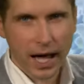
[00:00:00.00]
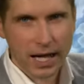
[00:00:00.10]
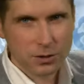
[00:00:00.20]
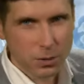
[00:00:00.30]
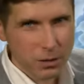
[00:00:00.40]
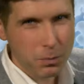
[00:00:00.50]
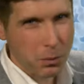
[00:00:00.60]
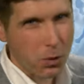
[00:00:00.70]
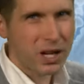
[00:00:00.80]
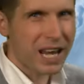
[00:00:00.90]
and with a
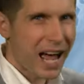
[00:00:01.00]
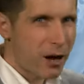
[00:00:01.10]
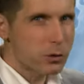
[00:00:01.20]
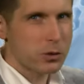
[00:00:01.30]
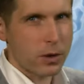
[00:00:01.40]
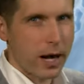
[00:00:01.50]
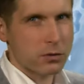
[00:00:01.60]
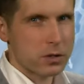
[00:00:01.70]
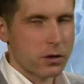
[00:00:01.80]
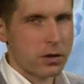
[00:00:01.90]
bit more cloud
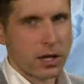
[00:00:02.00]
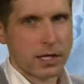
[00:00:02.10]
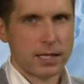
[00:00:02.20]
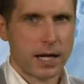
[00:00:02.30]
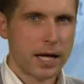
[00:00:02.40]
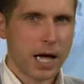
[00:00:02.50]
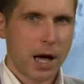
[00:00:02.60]
around on Thursday,